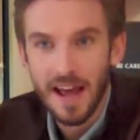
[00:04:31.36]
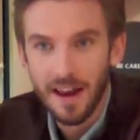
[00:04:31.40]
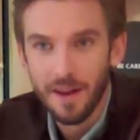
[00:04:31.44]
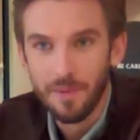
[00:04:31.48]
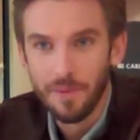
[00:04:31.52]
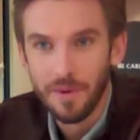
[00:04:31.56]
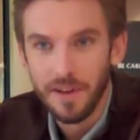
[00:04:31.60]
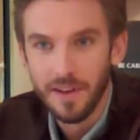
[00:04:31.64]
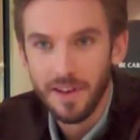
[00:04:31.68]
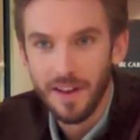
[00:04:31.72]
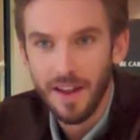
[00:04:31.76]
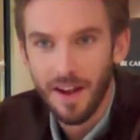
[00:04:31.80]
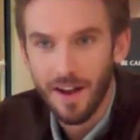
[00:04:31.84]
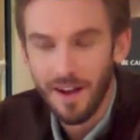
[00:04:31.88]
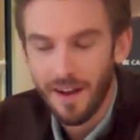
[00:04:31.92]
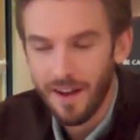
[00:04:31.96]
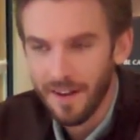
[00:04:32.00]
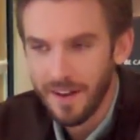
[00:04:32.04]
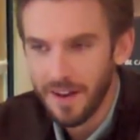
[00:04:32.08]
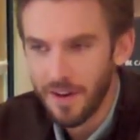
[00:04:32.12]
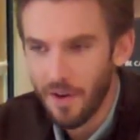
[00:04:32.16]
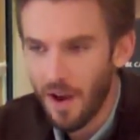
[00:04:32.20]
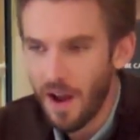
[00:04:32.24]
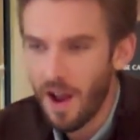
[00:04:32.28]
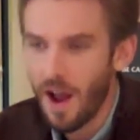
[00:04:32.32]
element, uh,
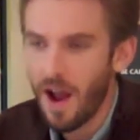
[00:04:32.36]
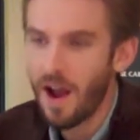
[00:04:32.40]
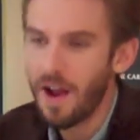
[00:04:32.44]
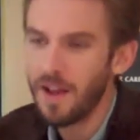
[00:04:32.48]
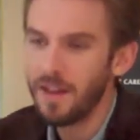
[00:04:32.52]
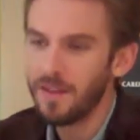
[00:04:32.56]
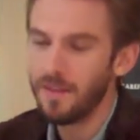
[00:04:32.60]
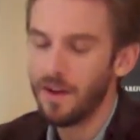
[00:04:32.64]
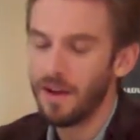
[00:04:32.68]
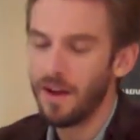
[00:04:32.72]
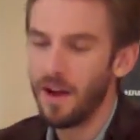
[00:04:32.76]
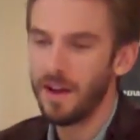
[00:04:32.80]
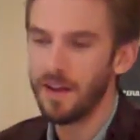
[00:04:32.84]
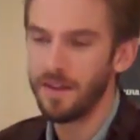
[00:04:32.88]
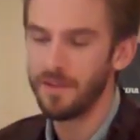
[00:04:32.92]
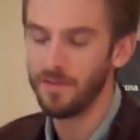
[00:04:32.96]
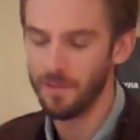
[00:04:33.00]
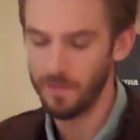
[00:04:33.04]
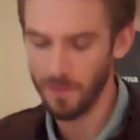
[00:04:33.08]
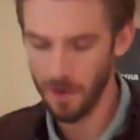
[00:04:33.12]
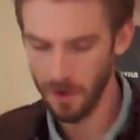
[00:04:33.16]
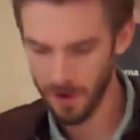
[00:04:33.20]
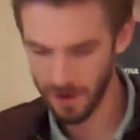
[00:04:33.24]
you know, I, I, I